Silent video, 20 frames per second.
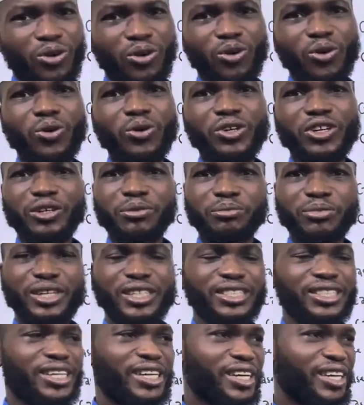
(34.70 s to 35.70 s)
all
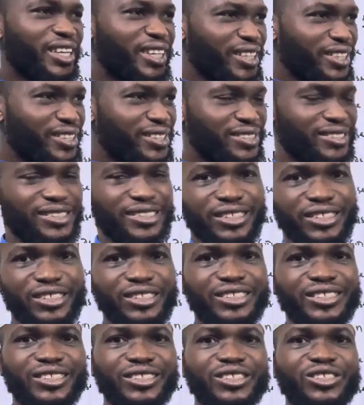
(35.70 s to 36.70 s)
numbers are easy
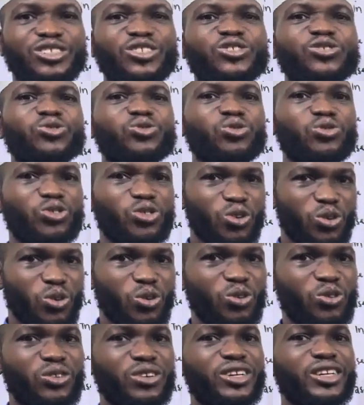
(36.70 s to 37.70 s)
to
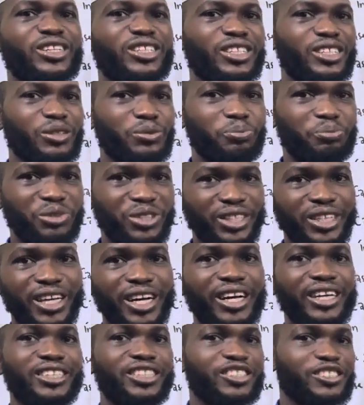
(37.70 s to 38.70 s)
know, the bigger
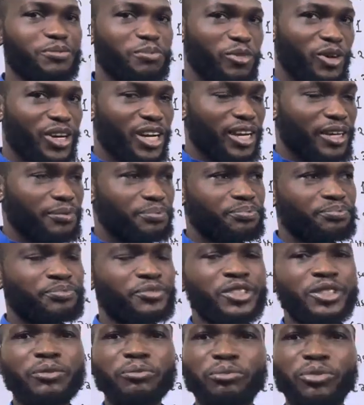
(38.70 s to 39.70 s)
and the smaller.
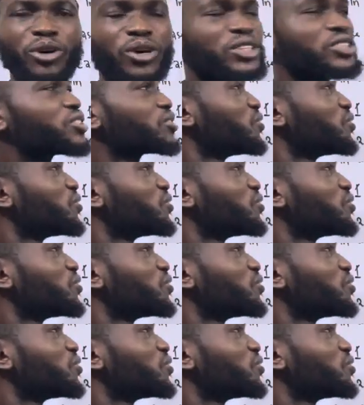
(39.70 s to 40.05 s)
But